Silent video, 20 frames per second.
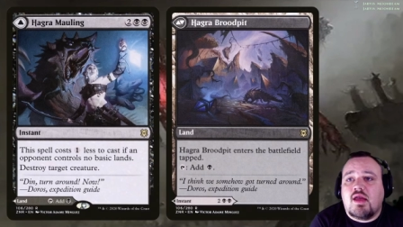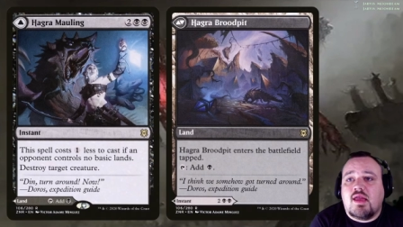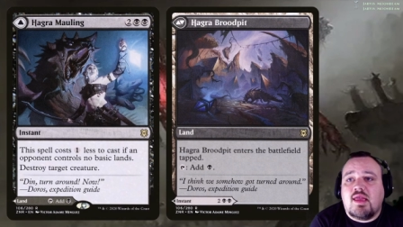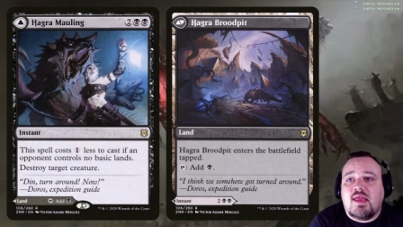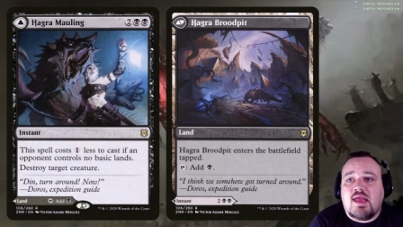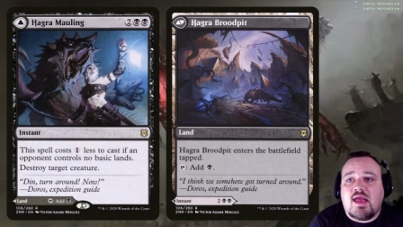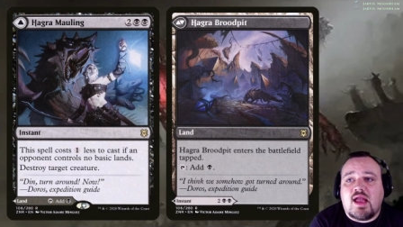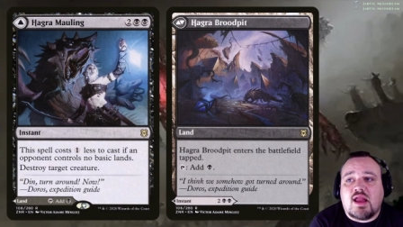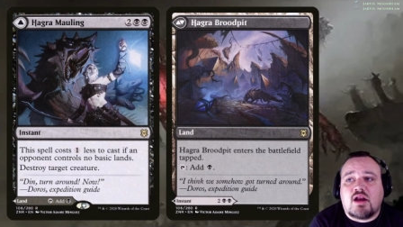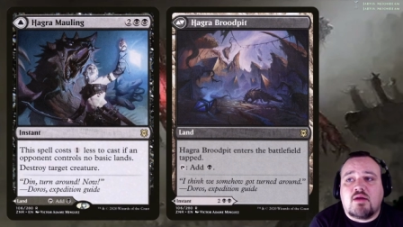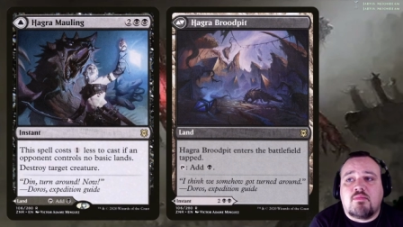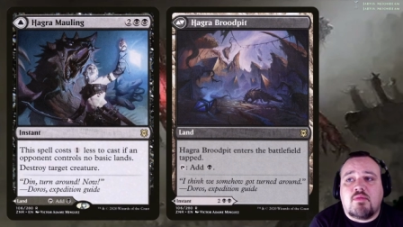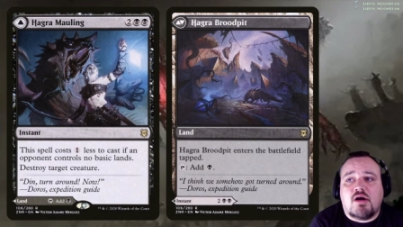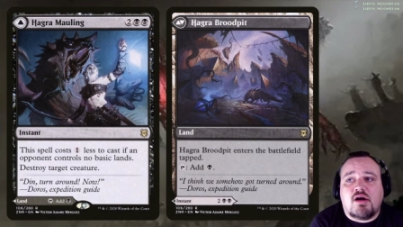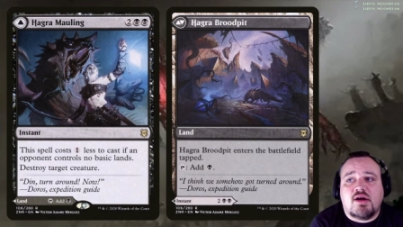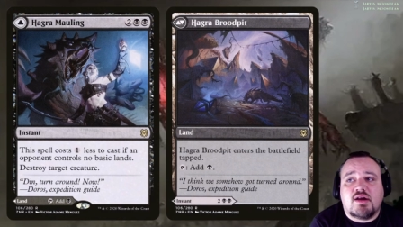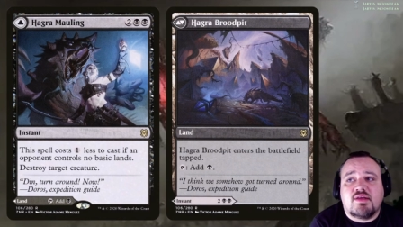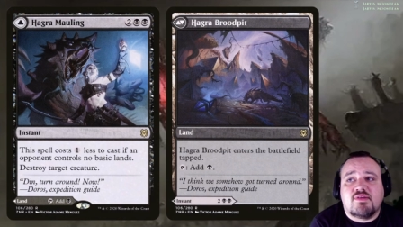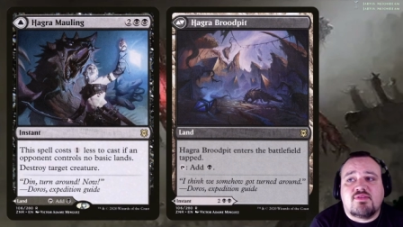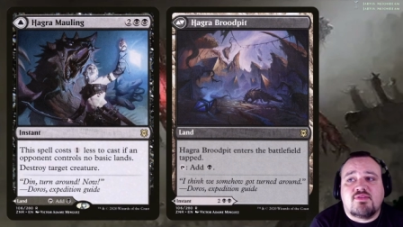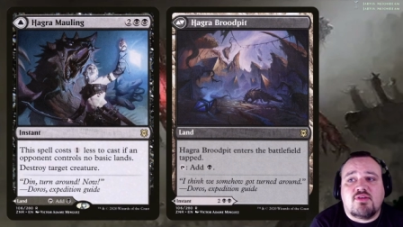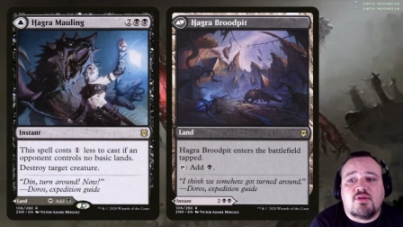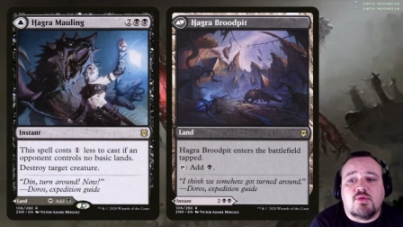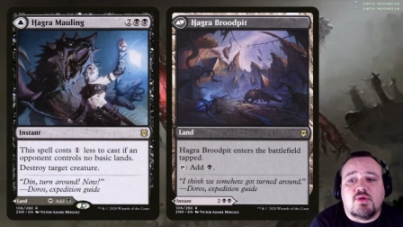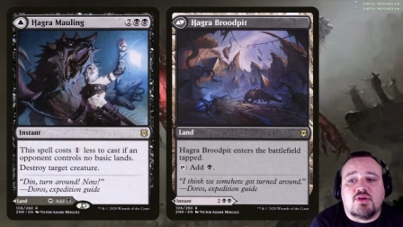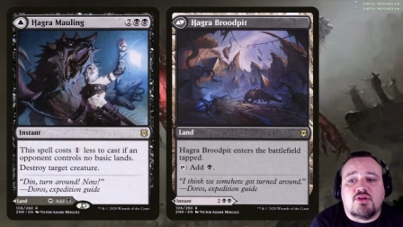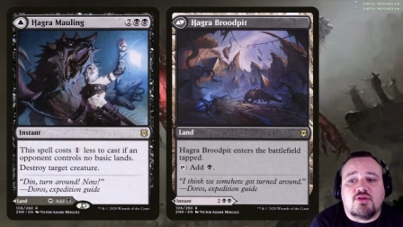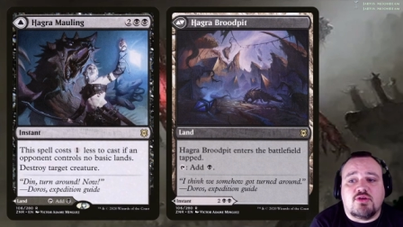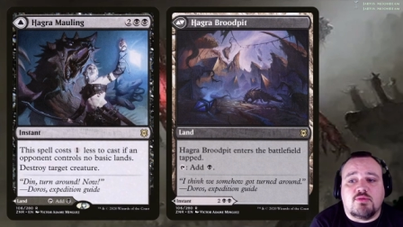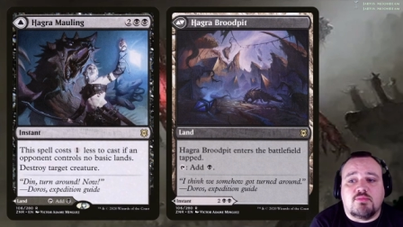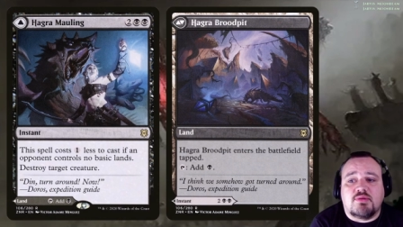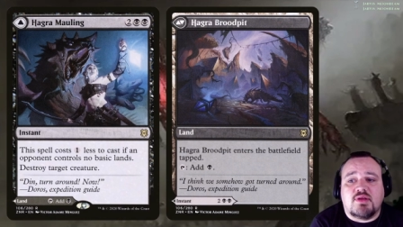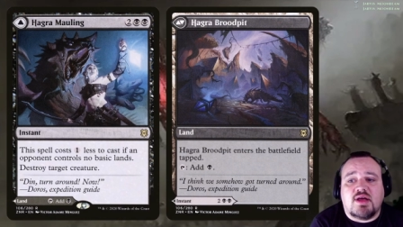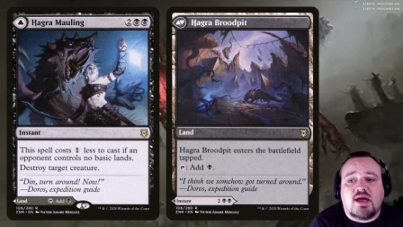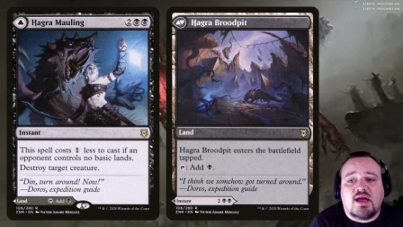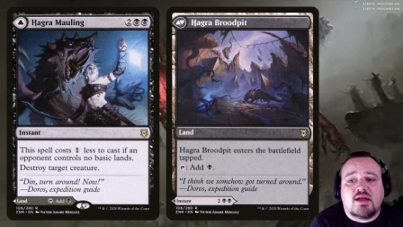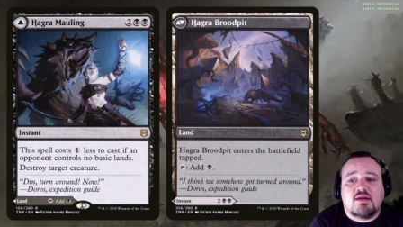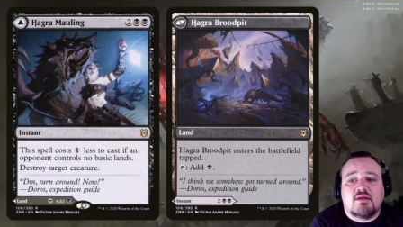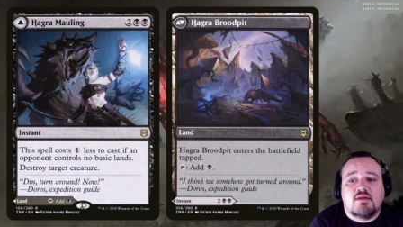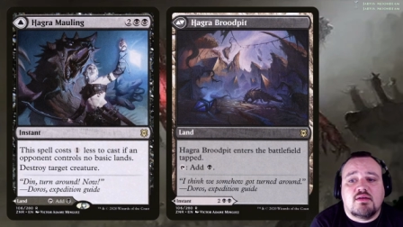Haggard Maulin is 2 and 2
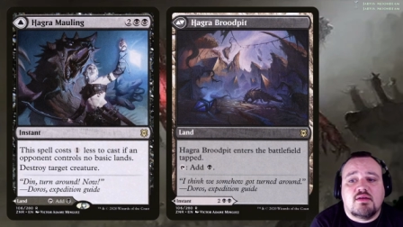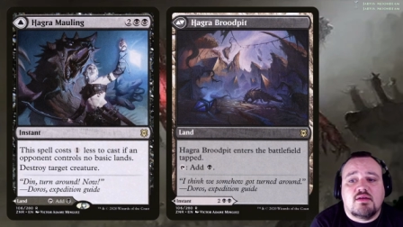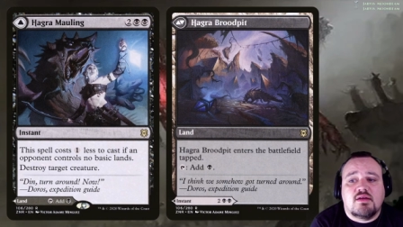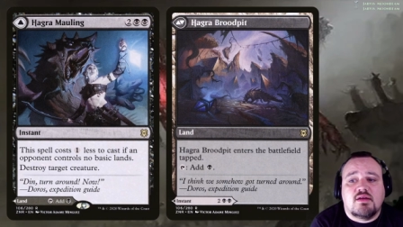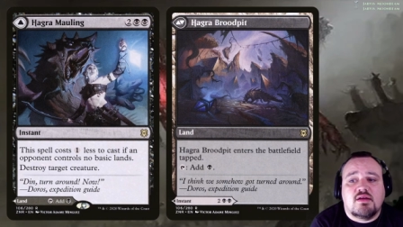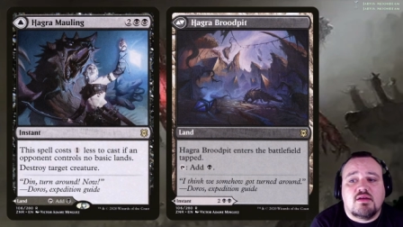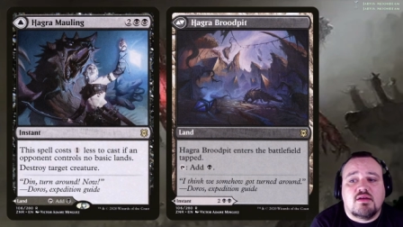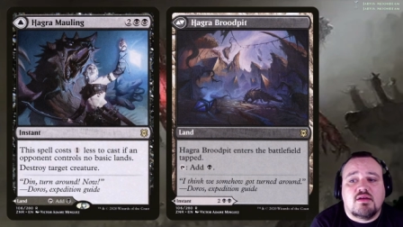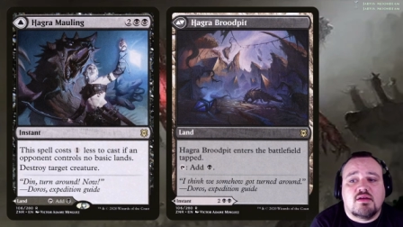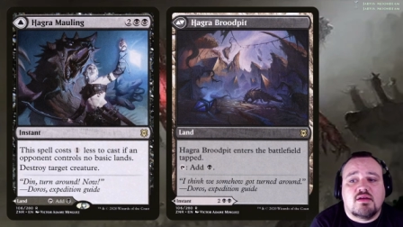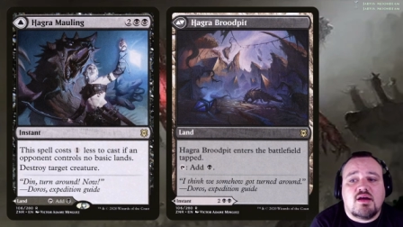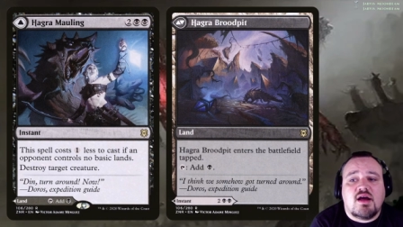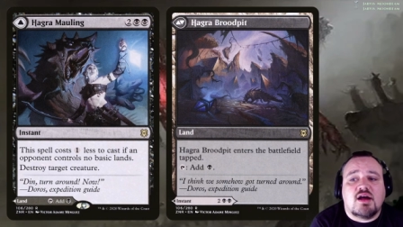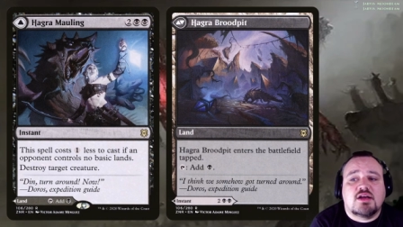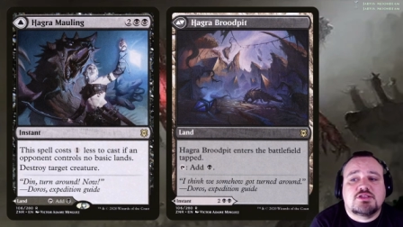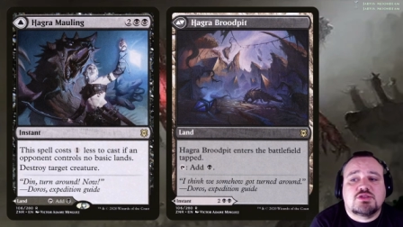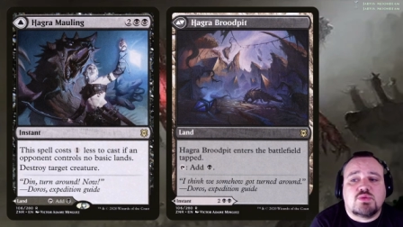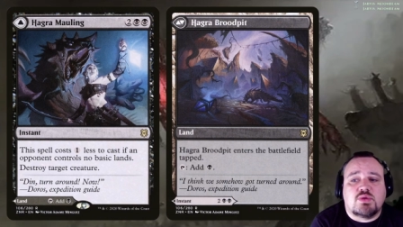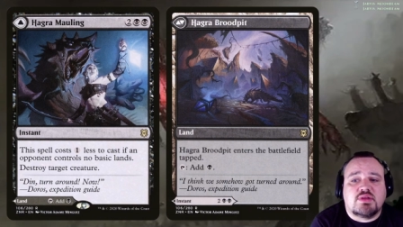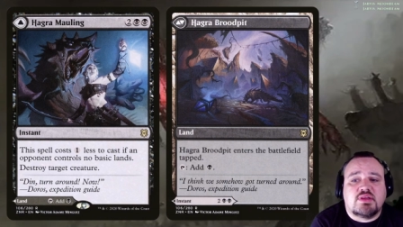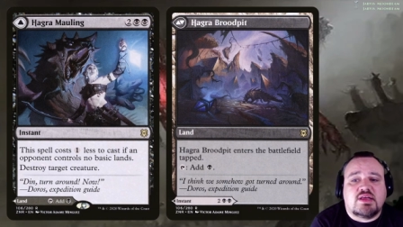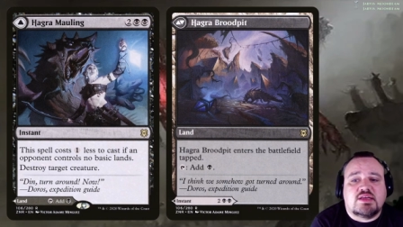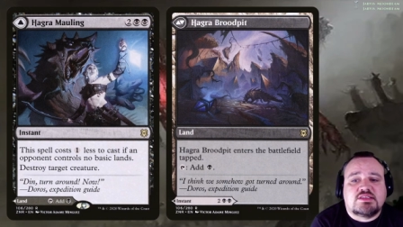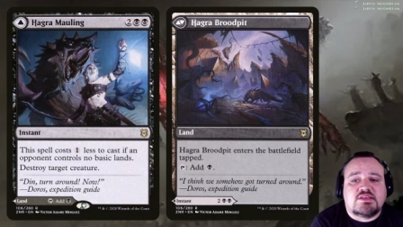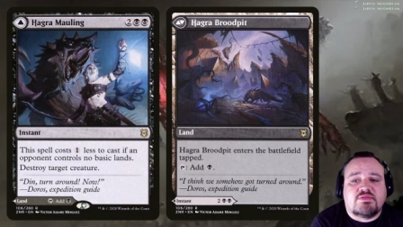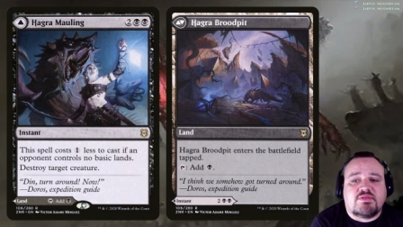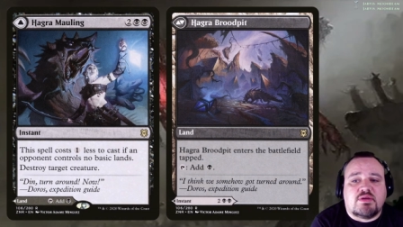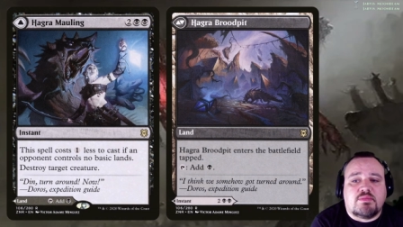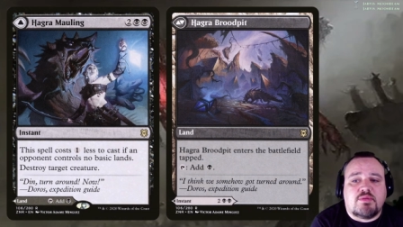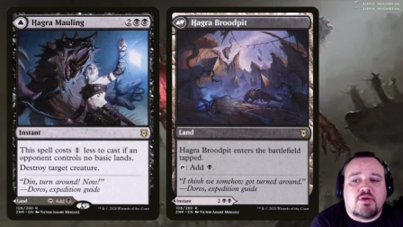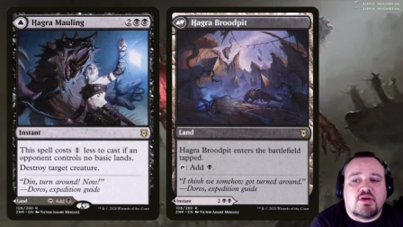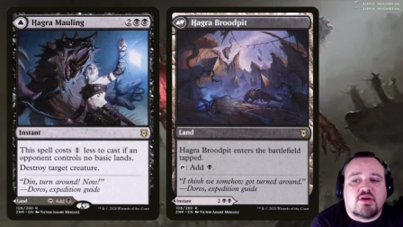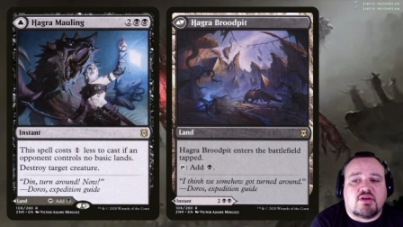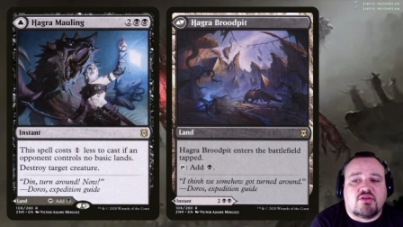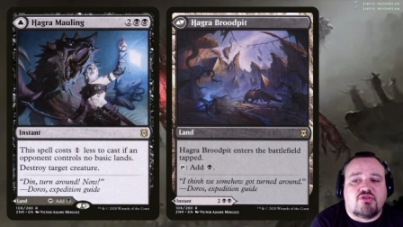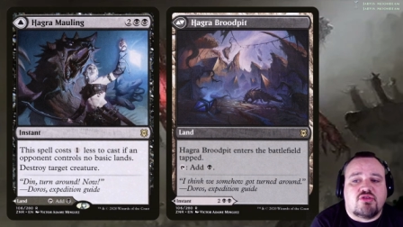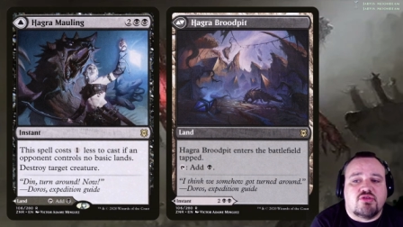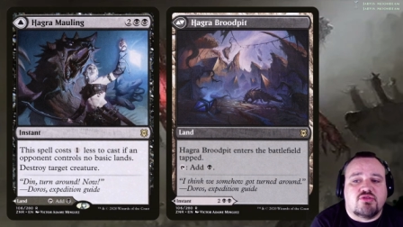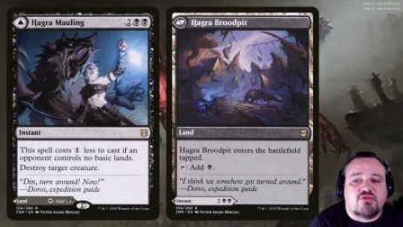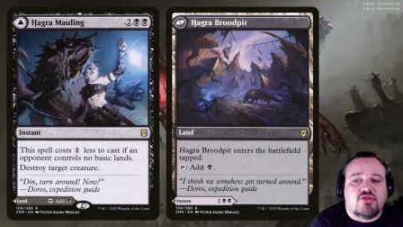black. Costs 1 less if an opponent
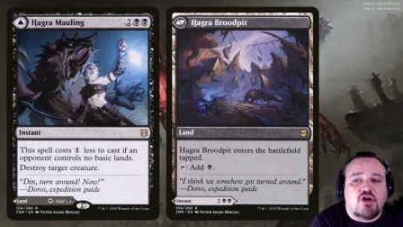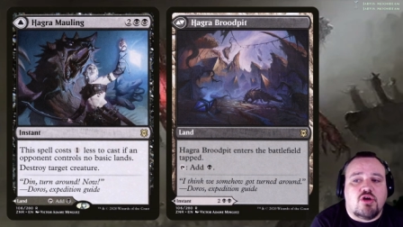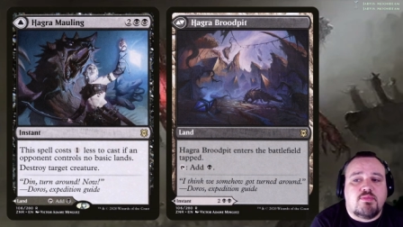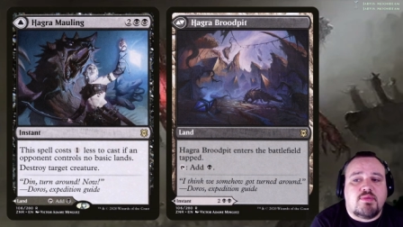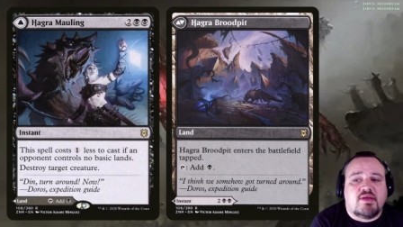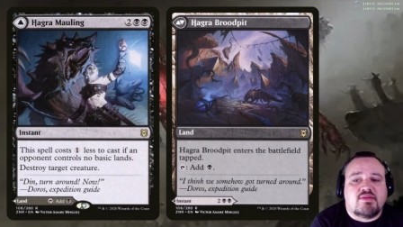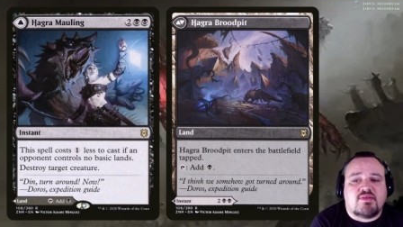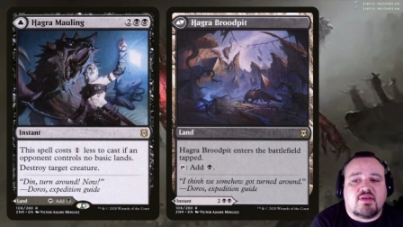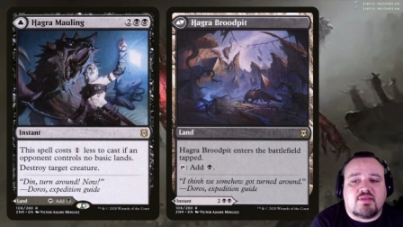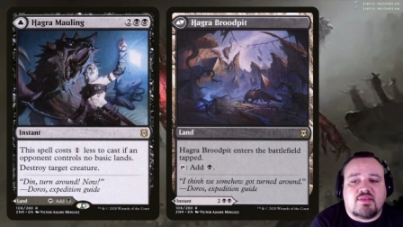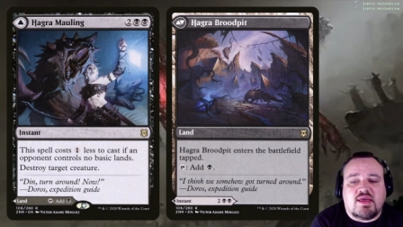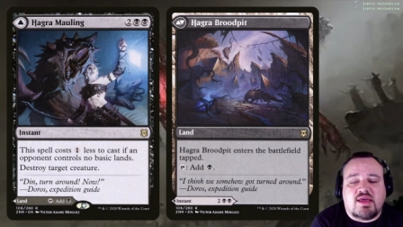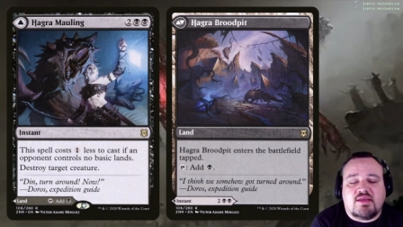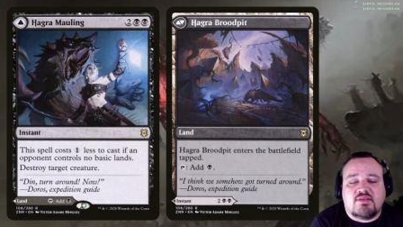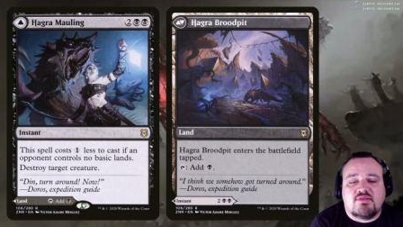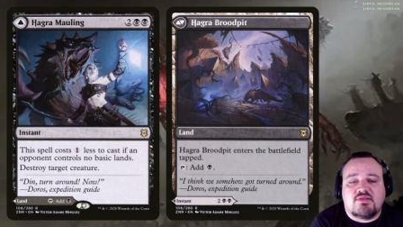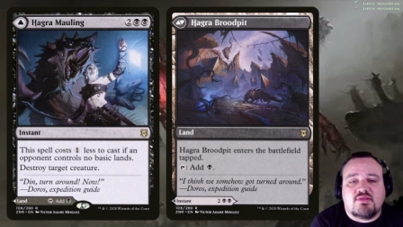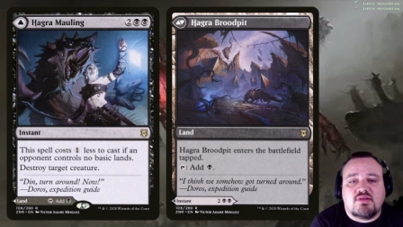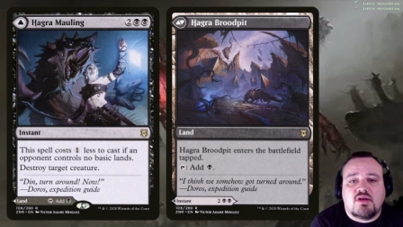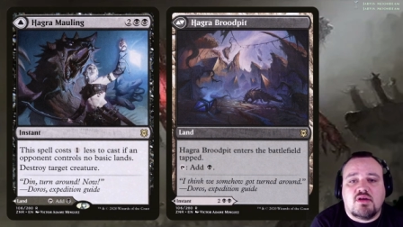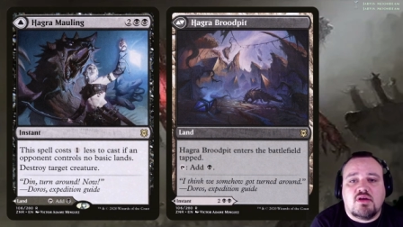controls no basic lands.